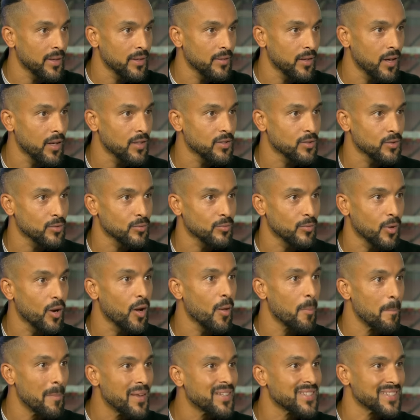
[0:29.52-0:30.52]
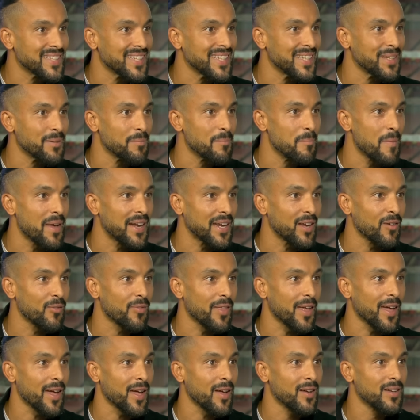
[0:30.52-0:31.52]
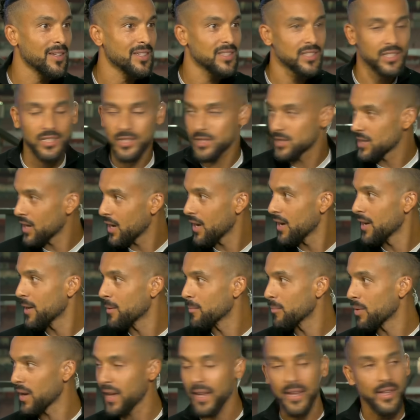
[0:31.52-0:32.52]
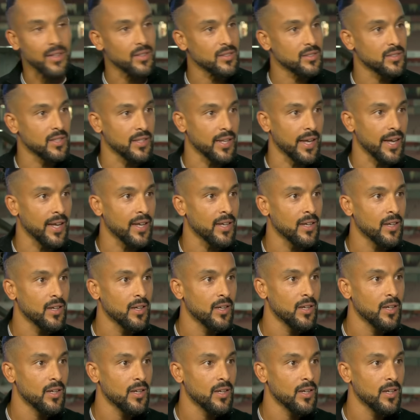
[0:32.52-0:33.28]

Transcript: Arsenal weren't missing many of their starting players today.